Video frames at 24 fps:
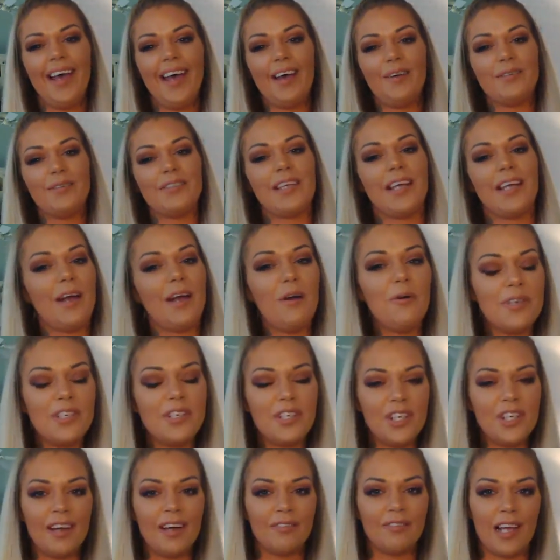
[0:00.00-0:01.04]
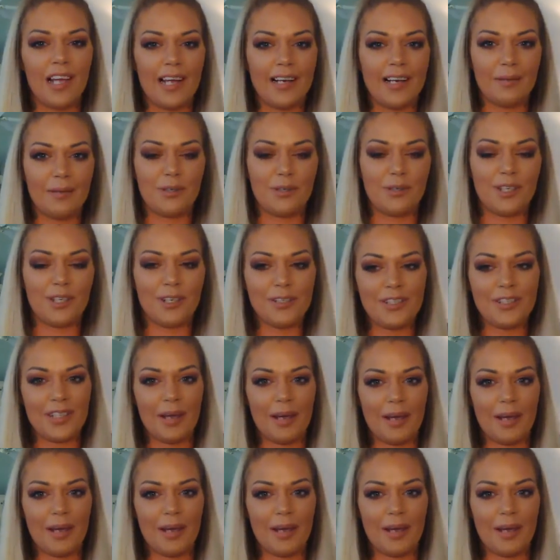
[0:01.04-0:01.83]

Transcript: I was like, oh, we should have light up shirts.